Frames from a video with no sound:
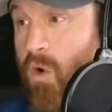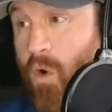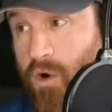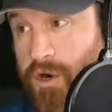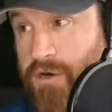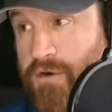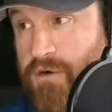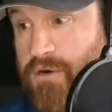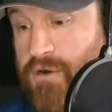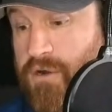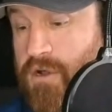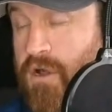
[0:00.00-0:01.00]
Or
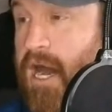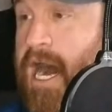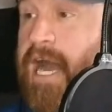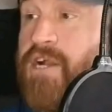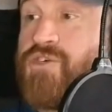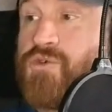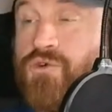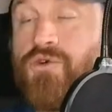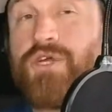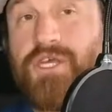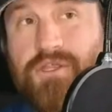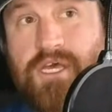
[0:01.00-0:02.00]
I
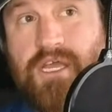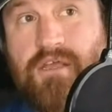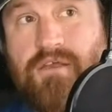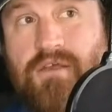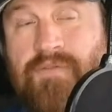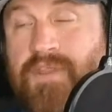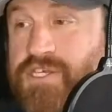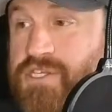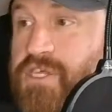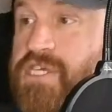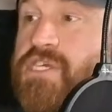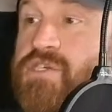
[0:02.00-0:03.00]
truly think, and
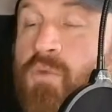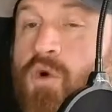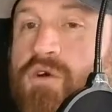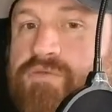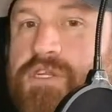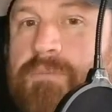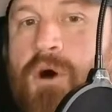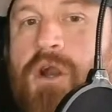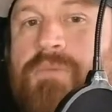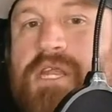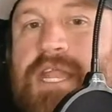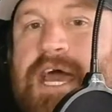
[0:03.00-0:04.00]
this is more of a
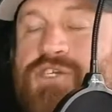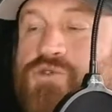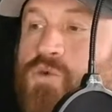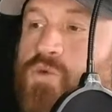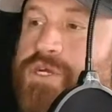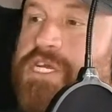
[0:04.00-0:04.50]
Department of Natural